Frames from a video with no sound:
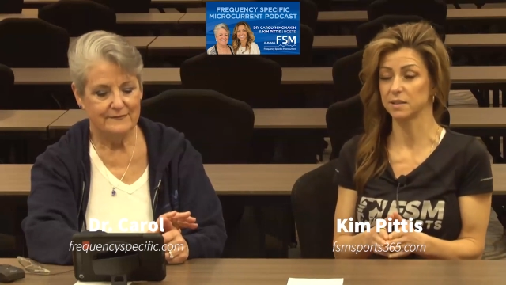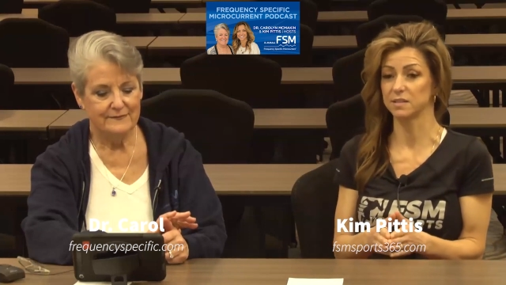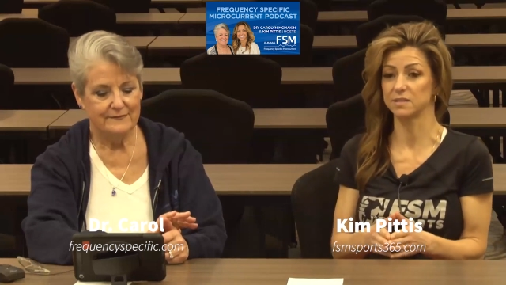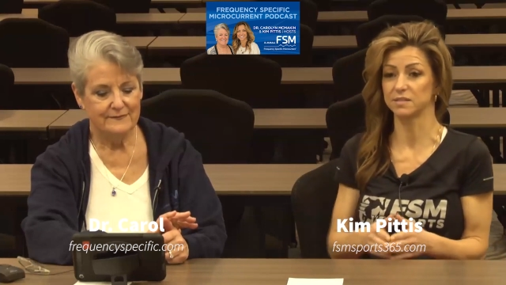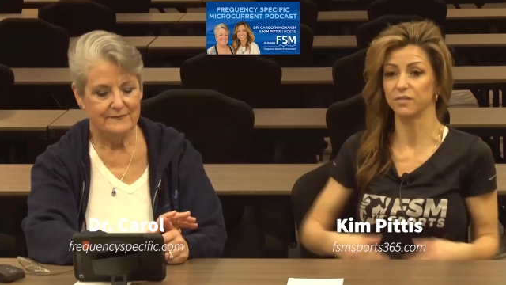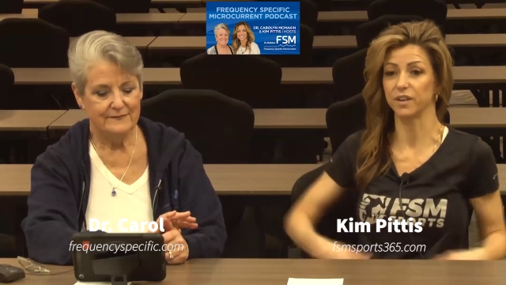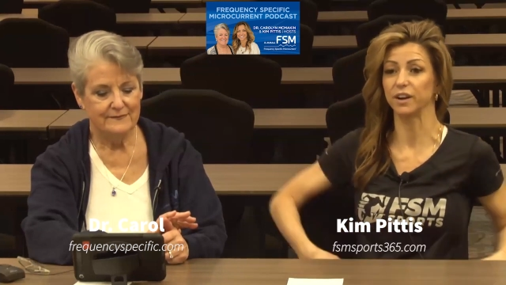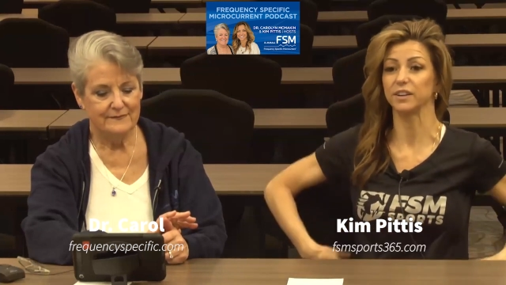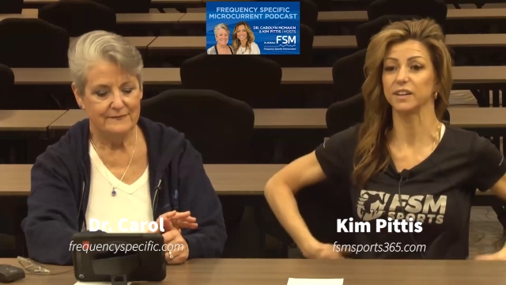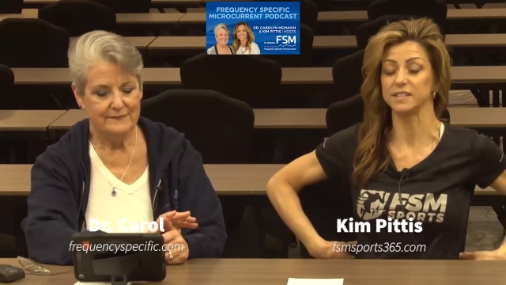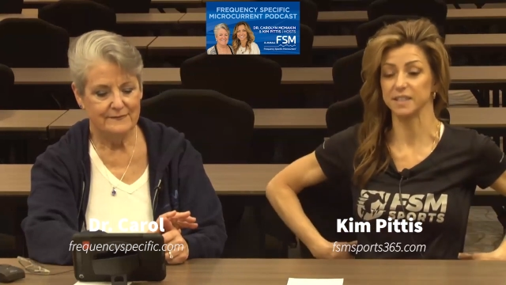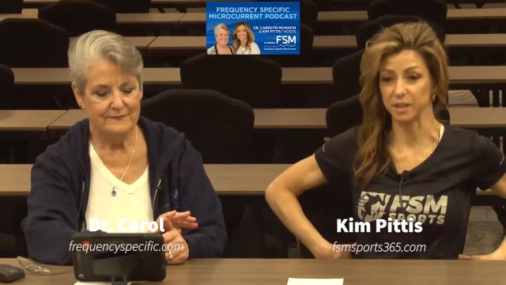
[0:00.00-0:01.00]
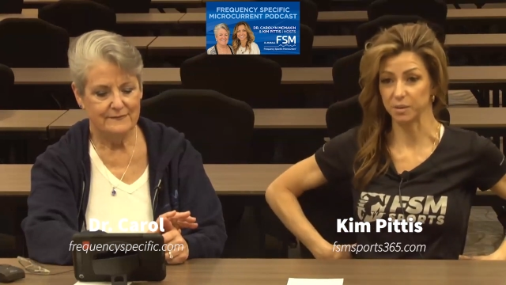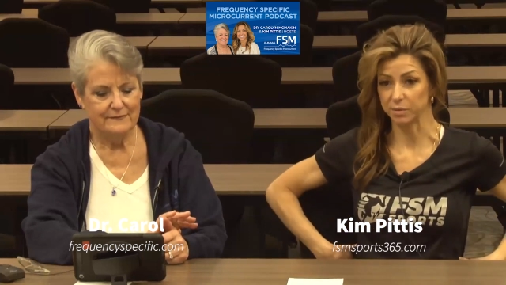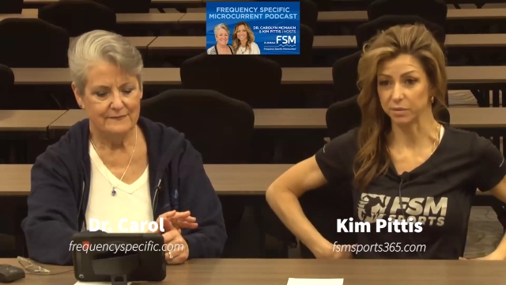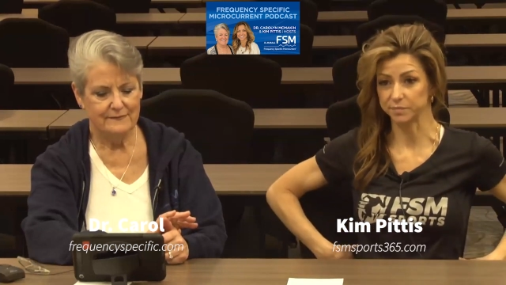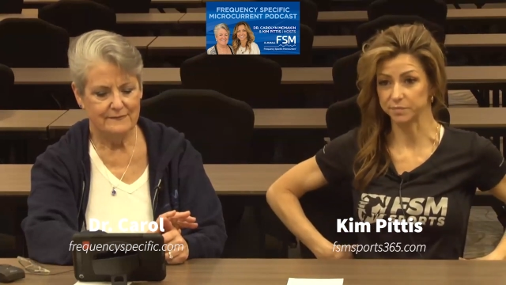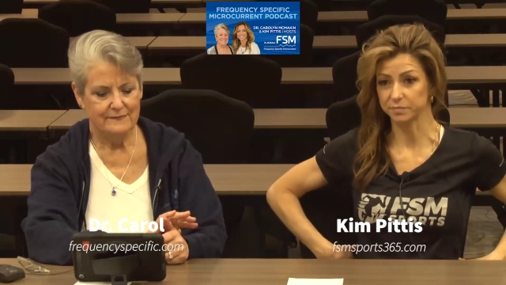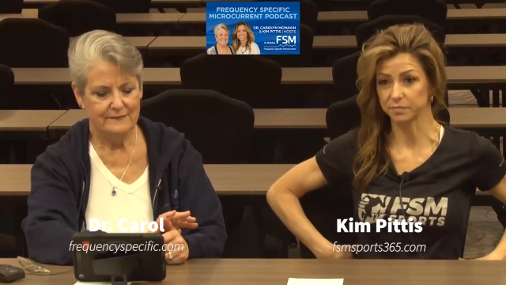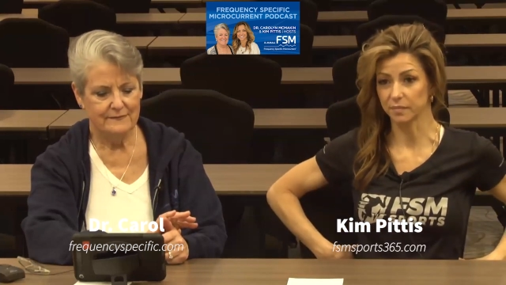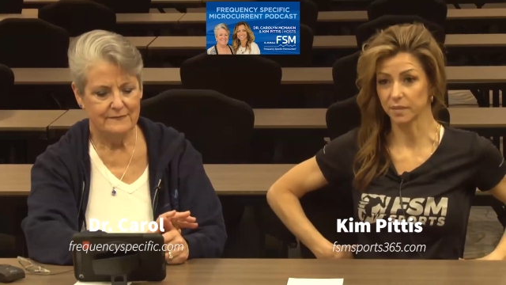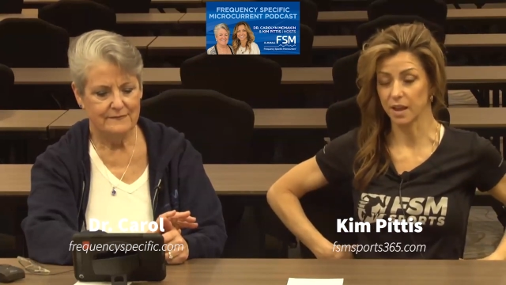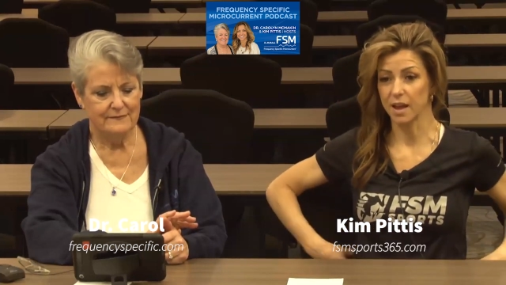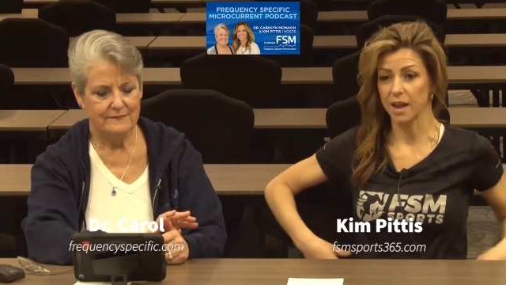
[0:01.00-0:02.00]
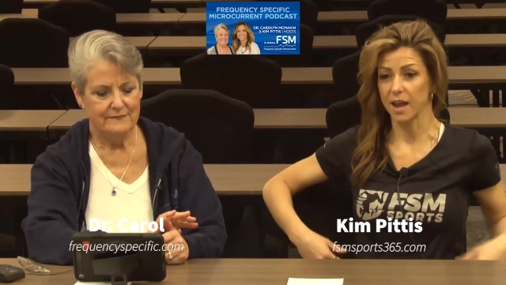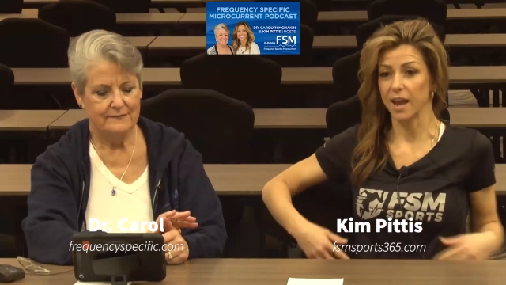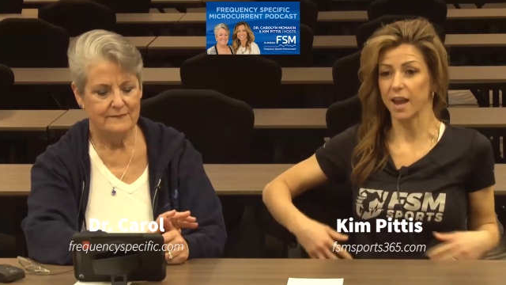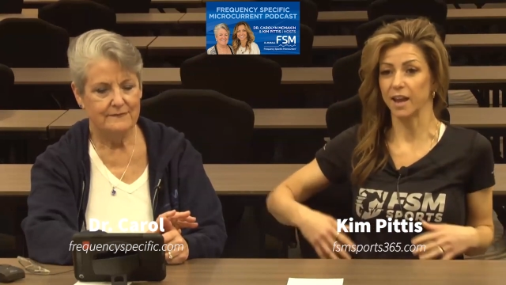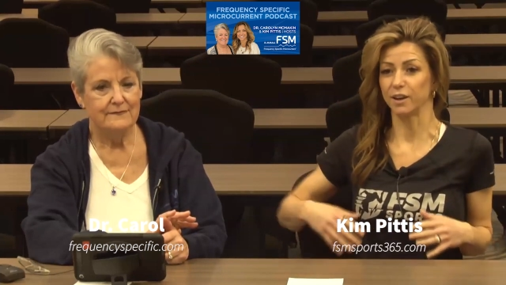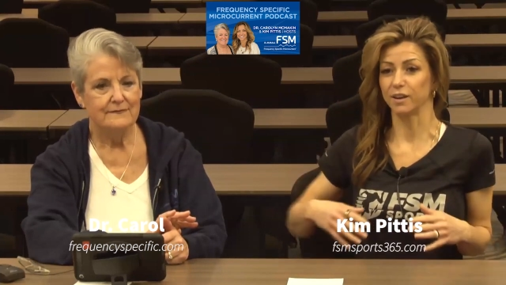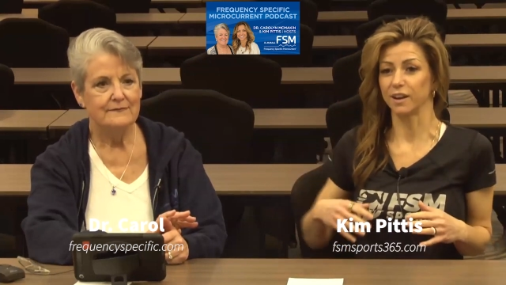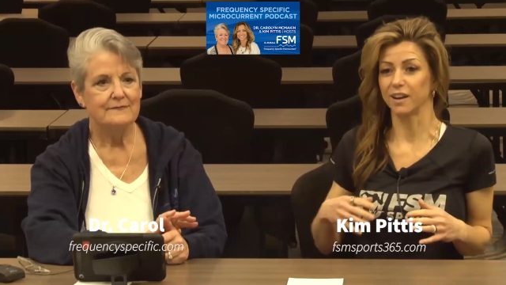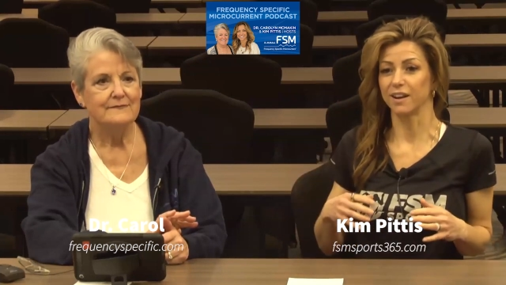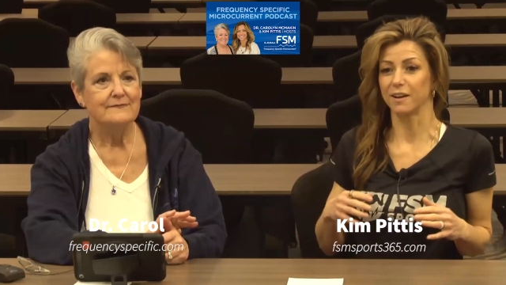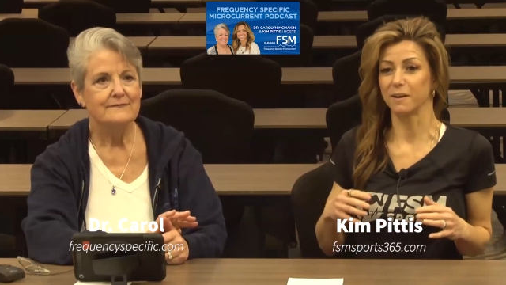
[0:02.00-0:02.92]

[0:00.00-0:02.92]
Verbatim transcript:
Speaker 1: is very deep. And